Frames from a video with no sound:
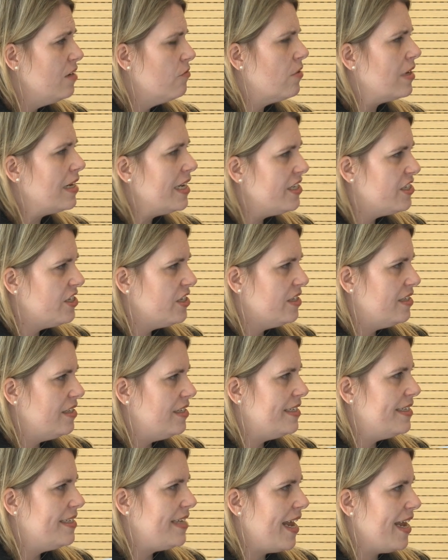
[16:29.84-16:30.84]

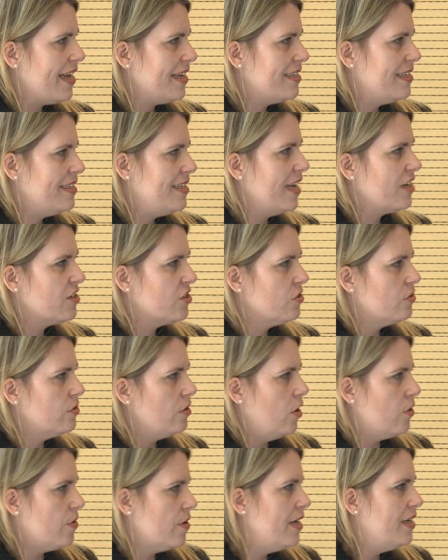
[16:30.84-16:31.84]
religion, sex,
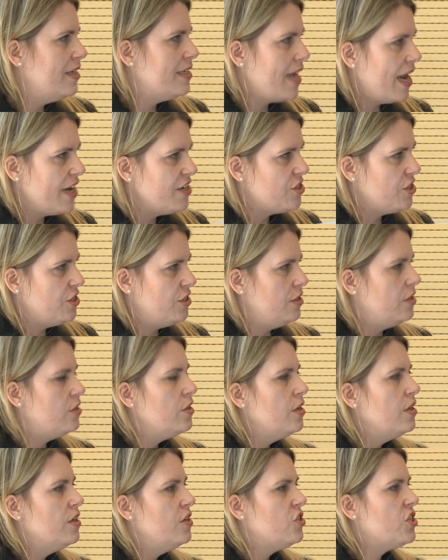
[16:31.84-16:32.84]
sexual
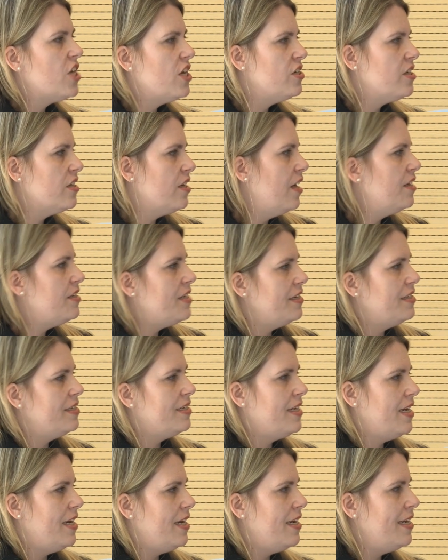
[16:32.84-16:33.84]
orientation, gender
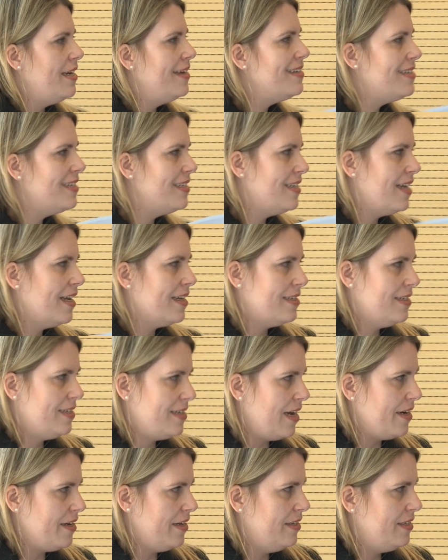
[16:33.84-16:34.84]
identity, intersex
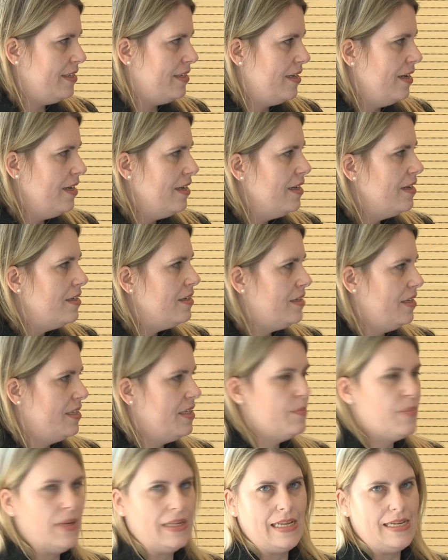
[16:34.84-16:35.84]
status,
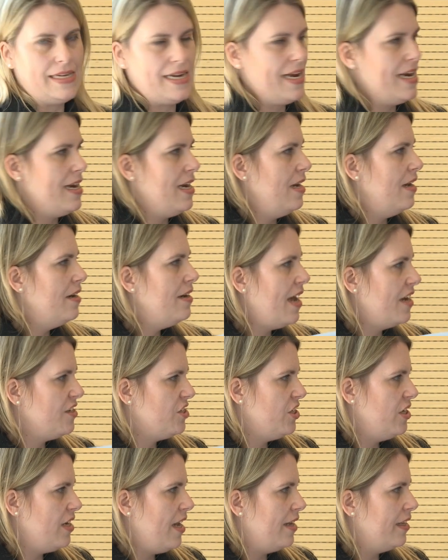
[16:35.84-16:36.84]
disability,
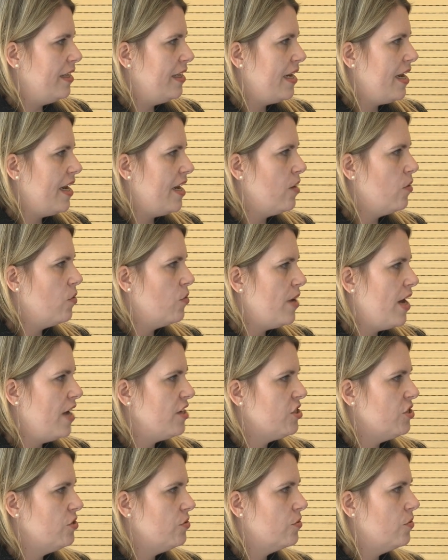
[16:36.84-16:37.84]
nationality, or
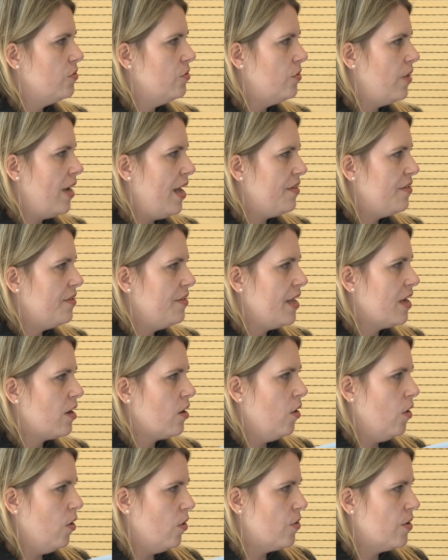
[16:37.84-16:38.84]
national or ethnic
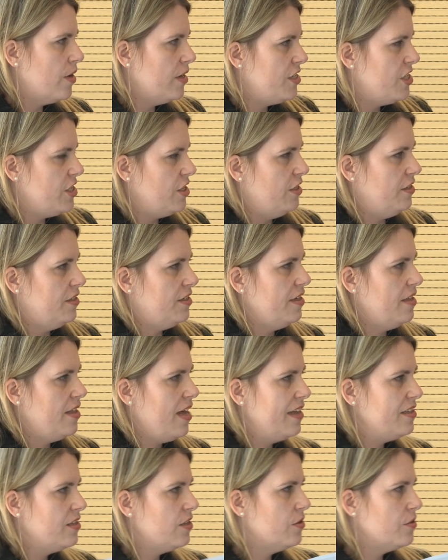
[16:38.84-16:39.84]
origin. So
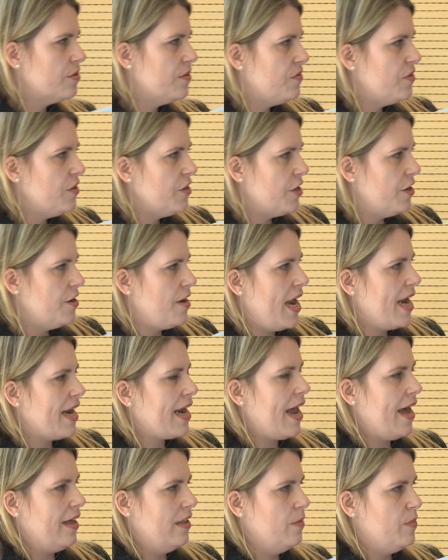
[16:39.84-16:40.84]
that's sort of the
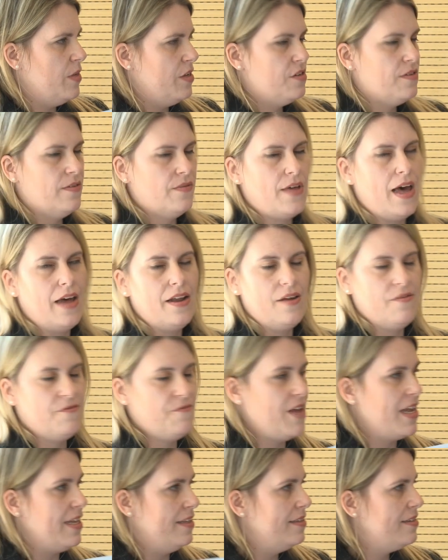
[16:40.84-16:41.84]
unique element of that
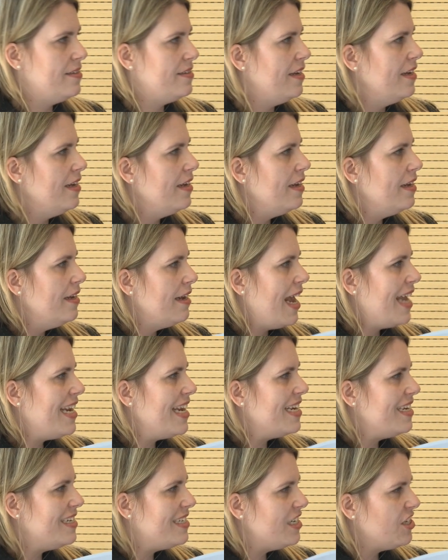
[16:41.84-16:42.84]
offence. And
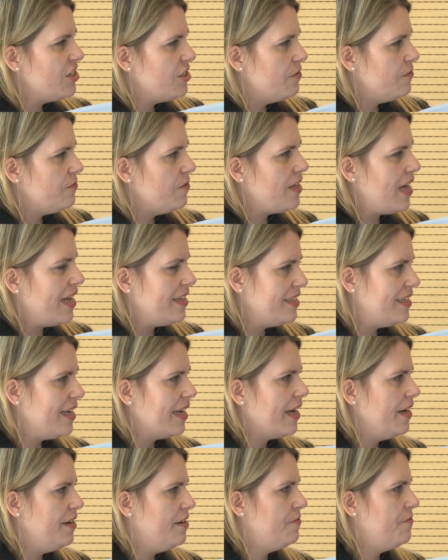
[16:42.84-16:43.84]
in addition, for that
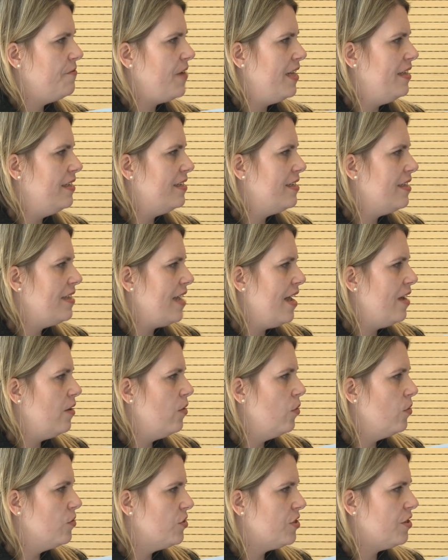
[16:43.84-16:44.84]
second offence, there
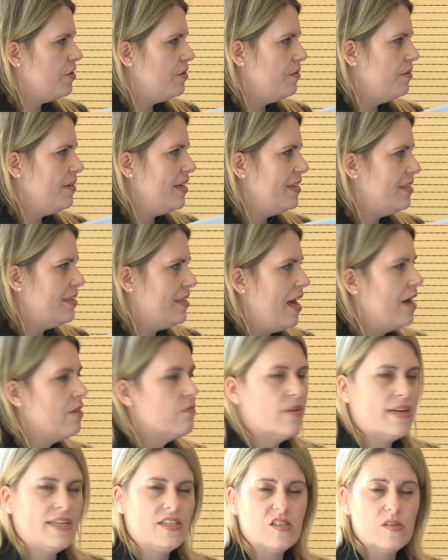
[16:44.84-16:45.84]
also is that
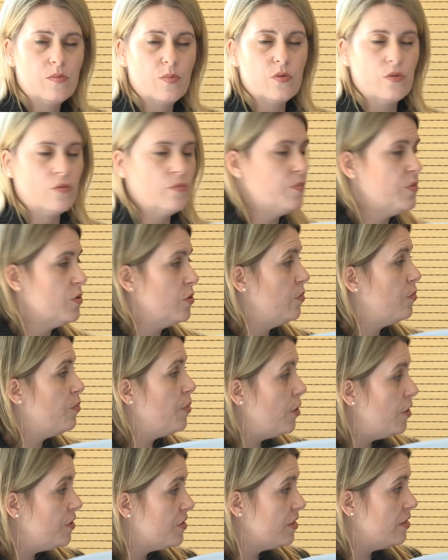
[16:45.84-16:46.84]
reasonable sort of
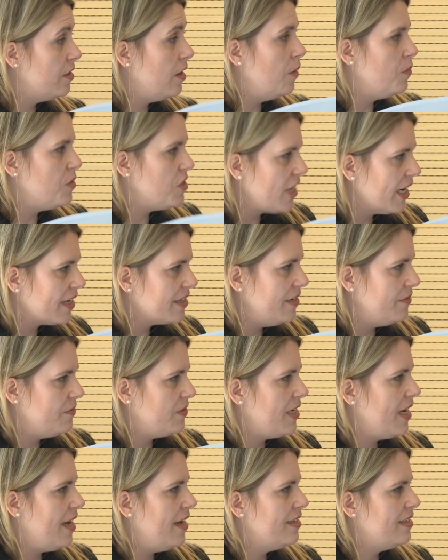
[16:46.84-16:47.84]
person
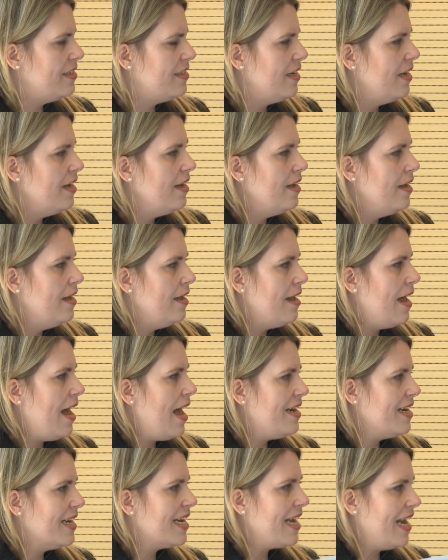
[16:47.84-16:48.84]
objective test.
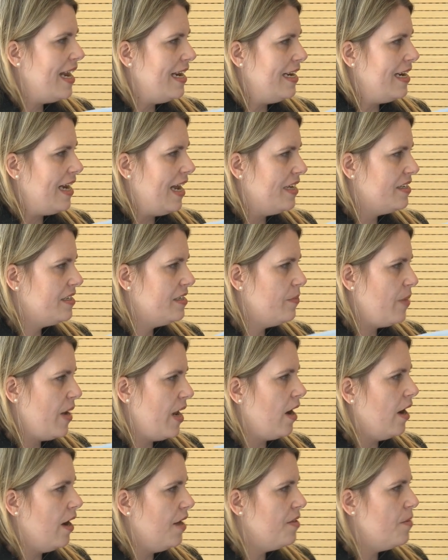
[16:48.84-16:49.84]
And again, it has to
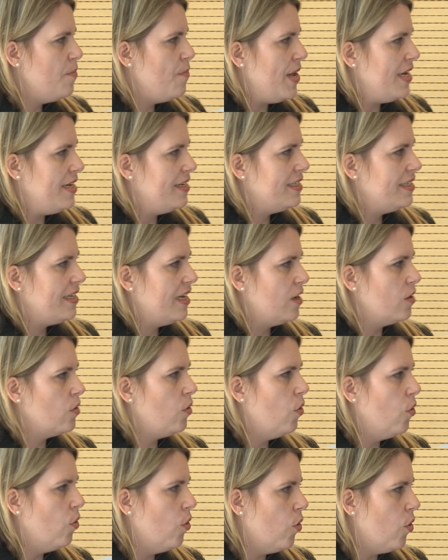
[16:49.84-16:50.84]
be either menacing
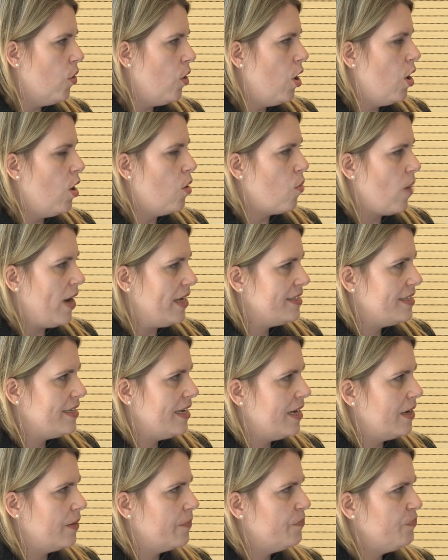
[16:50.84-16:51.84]
or
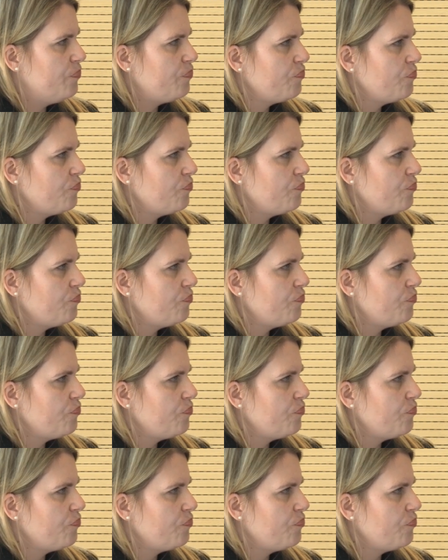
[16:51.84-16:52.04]
harassing.